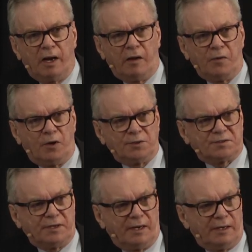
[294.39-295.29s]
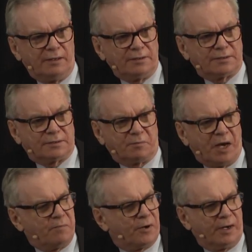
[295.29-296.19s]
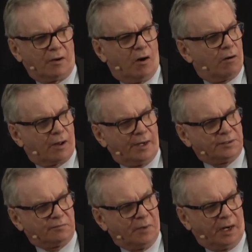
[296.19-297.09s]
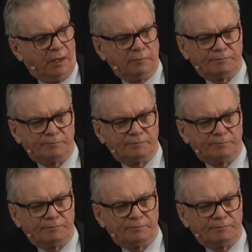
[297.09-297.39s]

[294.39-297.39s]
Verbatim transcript: In those days, the paper had all kinds of money.